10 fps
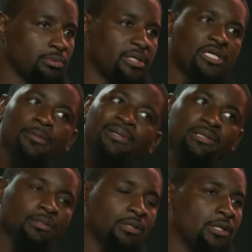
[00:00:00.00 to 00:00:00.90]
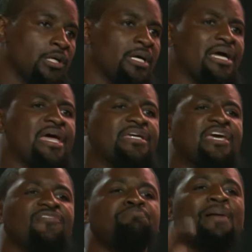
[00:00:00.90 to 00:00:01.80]
Hear me, it
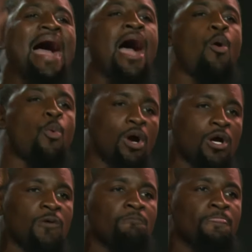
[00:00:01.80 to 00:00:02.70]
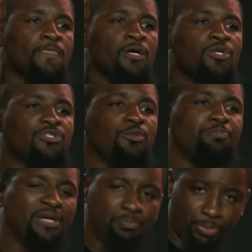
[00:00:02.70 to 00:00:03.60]
gives power to
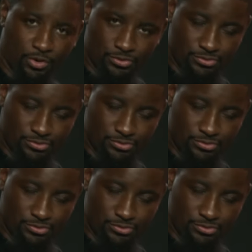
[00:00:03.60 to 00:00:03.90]
people